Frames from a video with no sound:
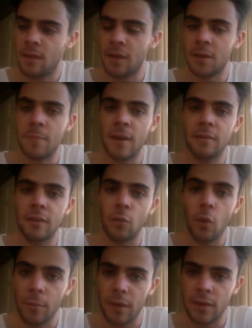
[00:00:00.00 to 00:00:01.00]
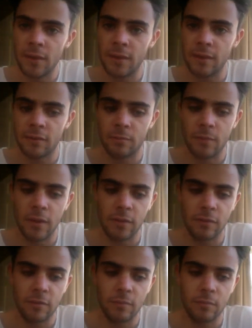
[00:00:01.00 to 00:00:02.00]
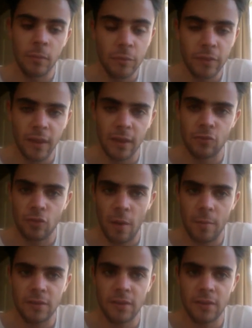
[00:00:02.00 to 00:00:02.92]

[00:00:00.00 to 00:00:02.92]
an amazing woman, his his music and drama